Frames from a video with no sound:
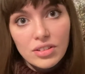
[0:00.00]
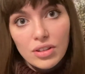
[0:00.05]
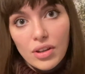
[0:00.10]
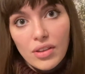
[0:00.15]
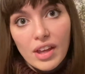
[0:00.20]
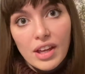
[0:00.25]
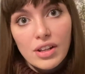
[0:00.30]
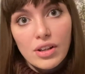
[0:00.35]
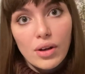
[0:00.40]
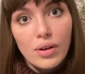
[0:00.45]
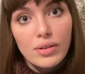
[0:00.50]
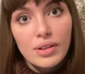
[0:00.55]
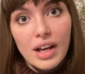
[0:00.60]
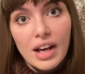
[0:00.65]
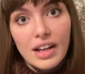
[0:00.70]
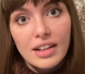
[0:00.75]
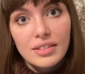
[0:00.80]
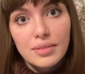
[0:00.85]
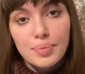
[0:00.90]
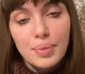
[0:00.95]
so they're known
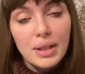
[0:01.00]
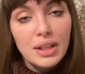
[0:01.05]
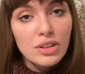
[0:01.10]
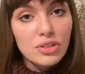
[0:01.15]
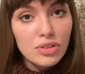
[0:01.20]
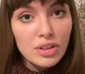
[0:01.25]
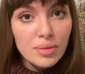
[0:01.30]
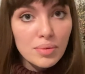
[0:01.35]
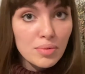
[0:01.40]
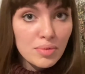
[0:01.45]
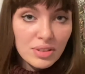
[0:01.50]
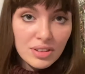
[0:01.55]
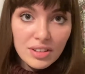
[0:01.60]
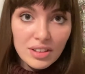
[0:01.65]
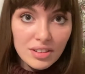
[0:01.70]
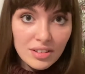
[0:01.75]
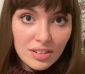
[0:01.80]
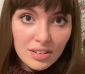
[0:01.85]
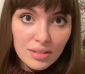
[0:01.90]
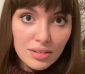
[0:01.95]
as being
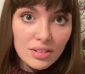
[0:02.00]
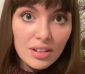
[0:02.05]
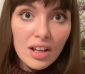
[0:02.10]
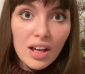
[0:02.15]
treatment-resistant